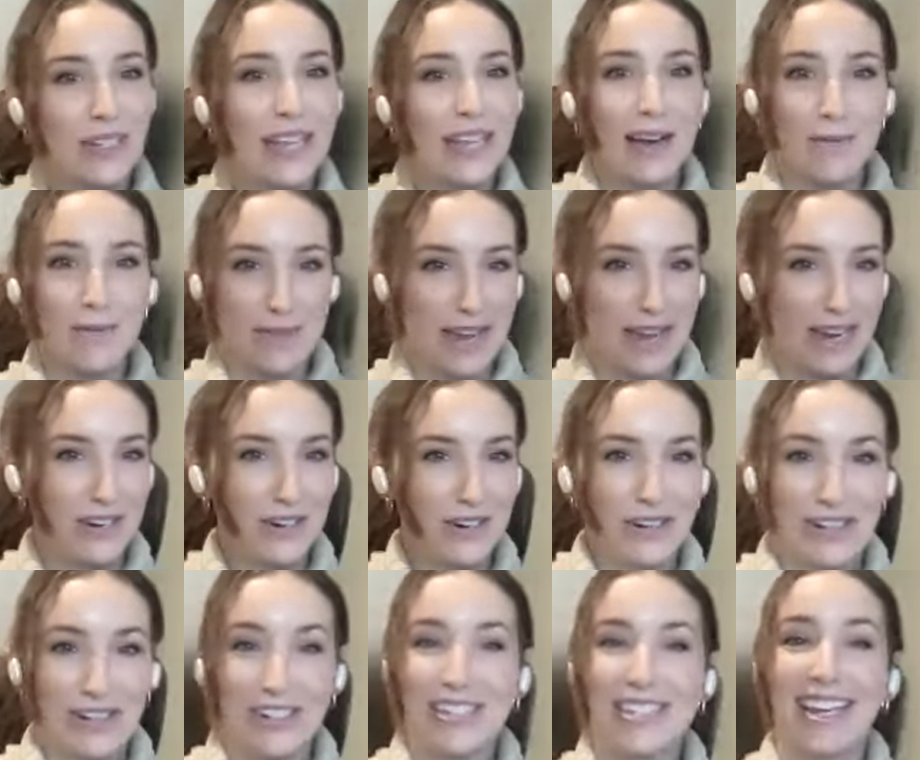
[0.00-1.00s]
lab
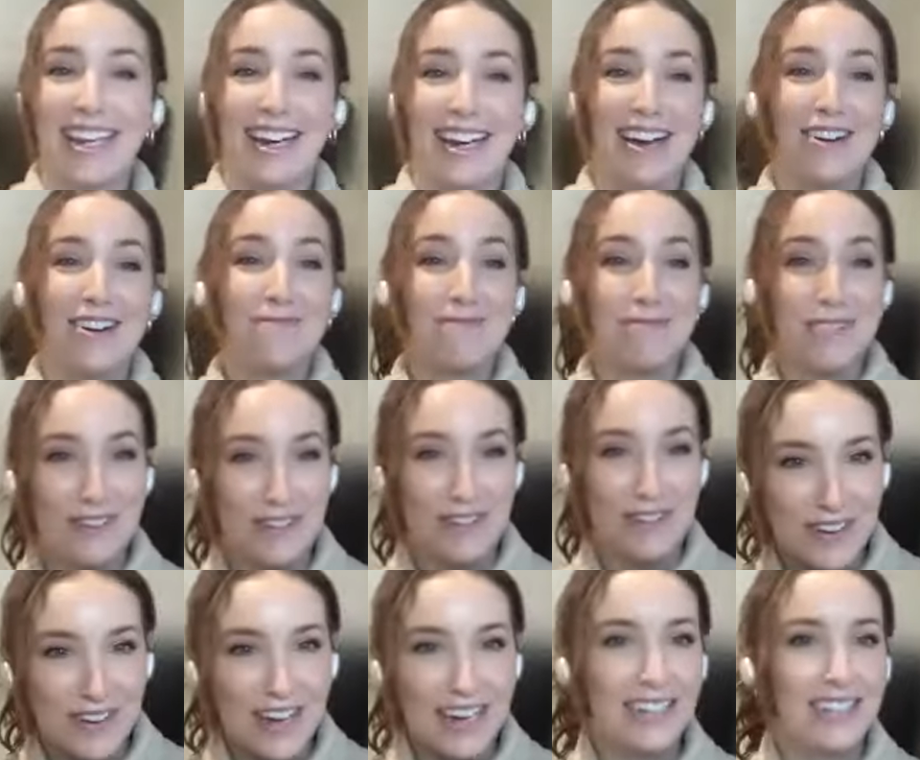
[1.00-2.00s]
managers can help you
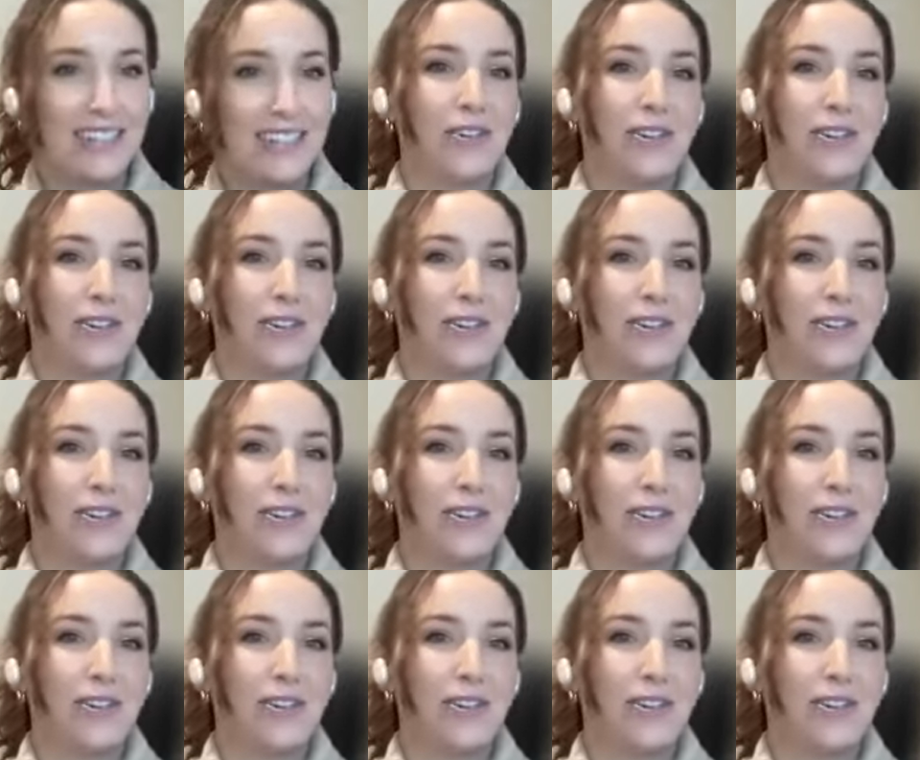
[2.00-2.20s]
invite,